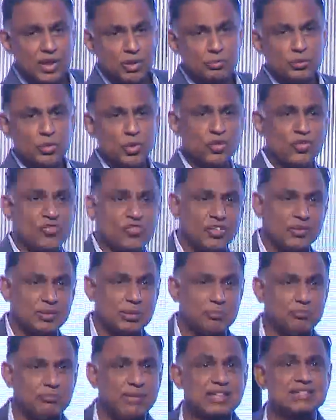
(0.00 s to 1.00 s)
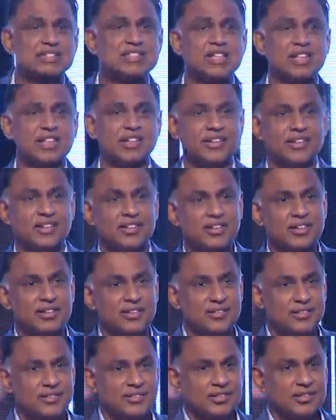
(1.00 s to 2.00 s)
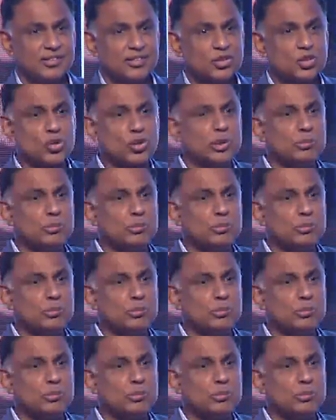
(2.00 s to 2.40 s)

moved from the muscle to the